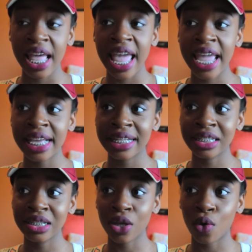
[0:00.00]
And
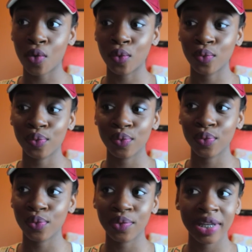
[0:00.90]
so
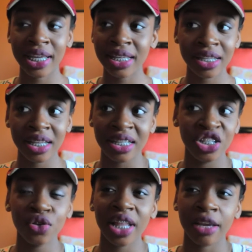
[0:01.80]

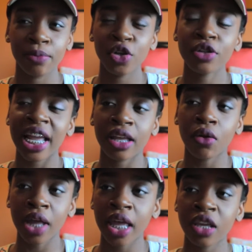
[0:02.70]
you're like okay,